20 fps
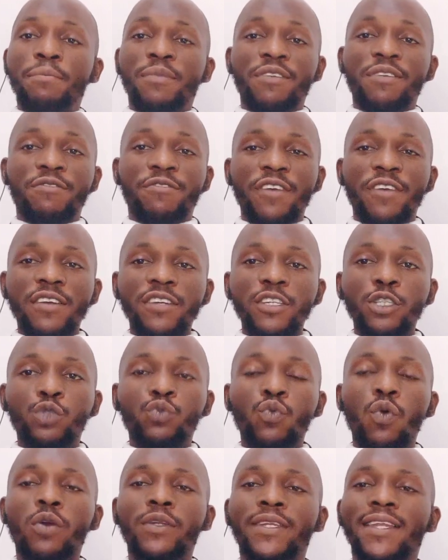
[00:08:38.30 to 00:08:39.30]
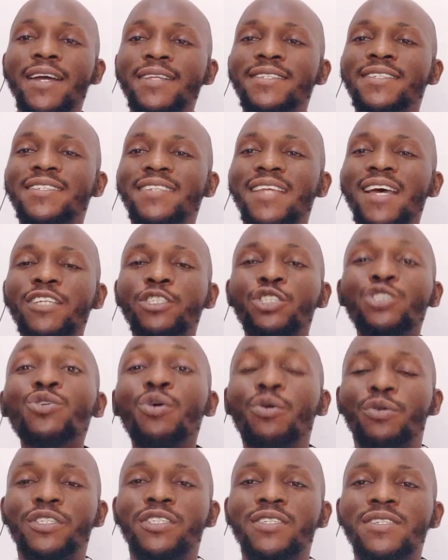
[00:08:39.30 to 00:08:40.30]
be very sure that that
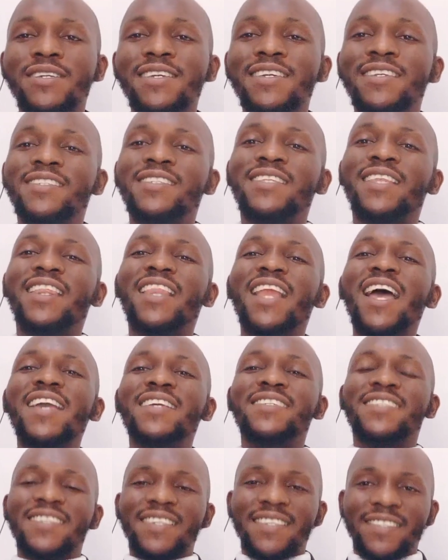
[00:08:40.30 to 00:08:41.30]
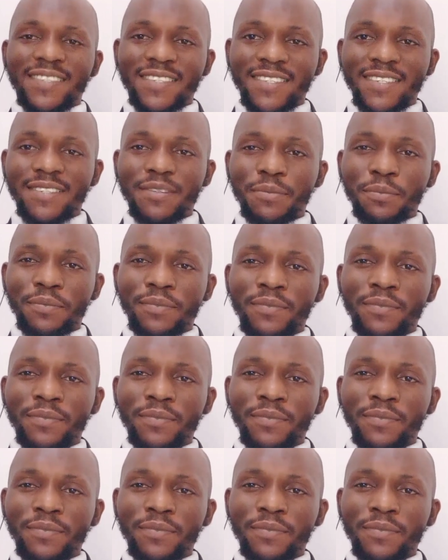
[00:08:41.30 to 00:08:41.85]
church is licensed,